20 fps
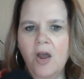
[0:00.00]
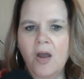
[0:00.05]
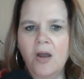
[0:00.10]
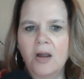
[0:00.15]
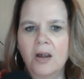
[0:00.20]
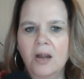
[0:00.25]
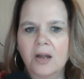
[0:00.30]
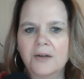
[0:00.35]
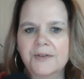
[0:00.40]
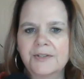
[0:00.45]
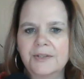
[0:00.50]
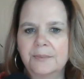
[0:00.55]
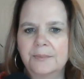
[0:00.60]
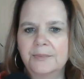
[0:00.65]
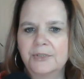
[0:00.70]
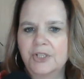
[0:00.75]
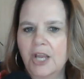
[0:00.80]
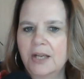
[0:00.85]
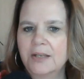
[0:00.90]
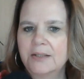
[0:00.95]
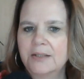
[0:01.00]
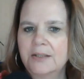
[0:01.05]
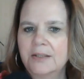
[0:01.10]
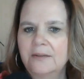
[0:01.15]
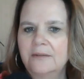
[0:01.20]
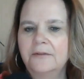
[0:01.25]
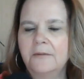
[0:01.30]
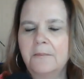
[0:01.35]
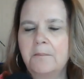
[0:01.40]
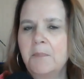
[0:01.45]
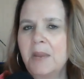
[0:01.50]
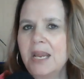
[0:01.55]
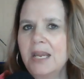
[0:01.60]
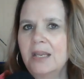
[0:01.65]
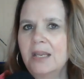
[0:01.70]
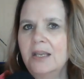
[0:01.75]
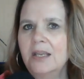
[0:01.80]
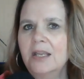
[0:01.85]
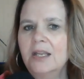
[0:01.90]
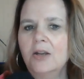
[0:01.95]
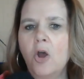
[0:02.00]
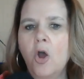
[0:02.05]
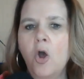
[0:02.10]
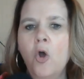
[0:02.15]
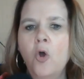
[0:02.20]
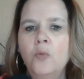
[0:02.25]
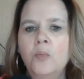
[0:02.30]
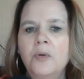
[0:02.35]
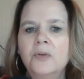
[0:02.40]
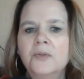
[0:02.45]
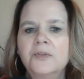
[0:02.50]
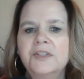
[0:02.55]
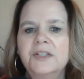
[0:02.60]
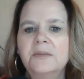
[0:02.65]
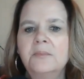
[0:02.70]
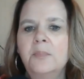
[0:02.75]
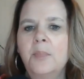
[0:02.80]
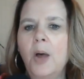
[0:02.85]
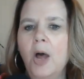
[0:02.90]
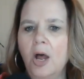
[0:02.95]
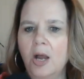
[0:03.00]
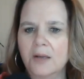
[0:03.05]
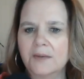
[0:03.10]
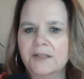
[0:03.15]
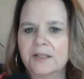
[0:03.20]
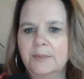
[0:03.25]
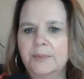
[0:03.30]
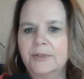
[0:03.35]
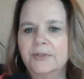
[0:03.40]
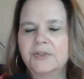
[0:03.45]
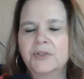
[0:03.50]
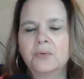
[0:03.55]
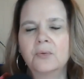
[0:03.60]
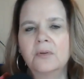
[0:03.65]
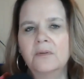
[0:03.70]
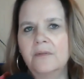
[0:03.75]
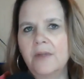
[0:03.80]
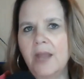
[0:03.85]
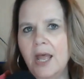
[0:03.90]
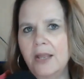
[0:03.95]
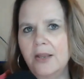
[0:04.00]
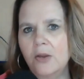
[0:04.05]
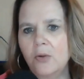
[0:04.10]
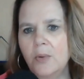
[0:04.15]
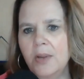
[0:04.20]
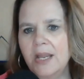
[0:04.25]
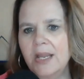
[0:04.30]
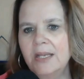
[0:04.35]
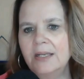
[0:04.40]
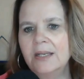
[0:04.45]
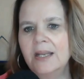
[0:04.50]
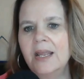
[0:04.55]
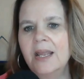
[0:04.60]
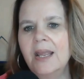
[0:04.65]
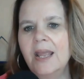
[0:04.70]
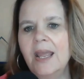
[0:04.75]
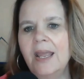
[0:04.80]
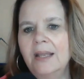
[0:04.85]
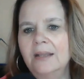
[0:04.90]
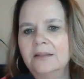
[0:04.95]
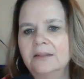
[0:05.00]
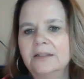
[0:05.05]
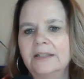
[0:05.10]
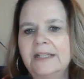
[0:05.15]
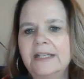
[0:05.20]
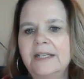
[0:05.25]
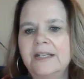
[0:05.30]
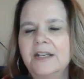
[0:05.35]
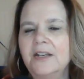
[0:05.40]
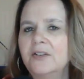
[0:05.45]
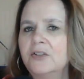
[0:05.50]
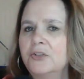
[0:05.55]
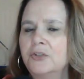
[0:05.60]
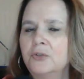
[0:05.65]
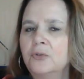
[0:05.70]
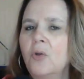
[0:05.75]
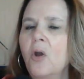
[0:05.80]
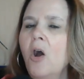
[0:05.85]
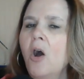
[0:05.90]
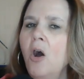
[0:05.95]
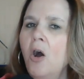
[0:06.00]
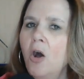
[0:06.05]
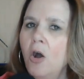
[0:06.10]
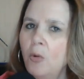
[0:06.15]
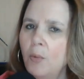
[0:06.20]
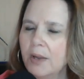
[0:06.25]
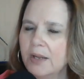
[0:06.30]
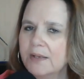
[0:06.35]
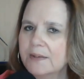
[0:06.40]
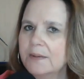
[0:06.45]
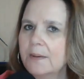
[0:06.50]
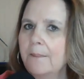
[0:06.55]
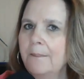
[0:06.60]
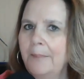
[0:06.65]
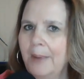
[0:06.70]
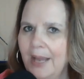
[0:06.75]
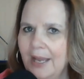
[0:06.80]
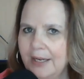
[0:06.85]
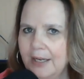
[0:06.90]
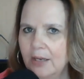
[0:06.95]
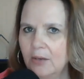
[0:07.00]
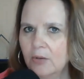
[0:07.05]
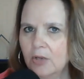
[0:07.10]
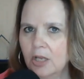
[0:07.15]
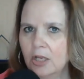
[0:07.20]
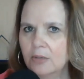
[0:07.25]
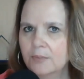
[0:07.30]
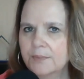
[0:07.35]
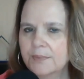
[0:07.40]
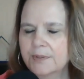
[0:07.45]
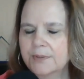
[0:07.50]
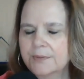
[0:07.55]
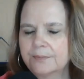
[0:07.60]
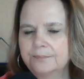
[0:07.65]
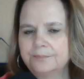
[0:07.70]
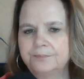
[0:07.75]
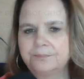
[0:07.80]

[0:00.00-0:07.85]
are subjective, making it almost impossible to evaluate and lead to always bad outcomes.